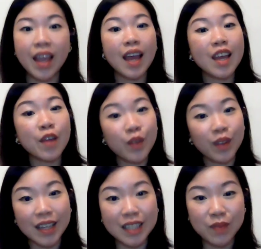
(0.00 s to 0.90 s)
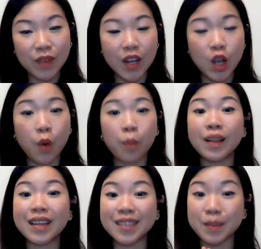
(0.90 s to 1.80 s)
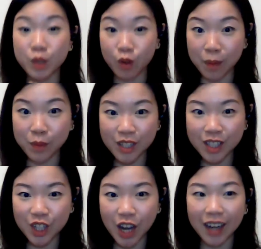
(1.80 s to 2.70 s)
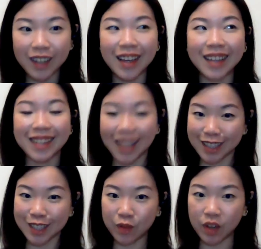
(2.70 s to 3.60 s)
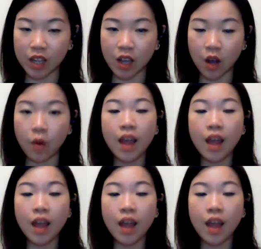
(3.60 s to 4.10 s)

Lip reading: If you like this video, please subscribe to this channel and like this video.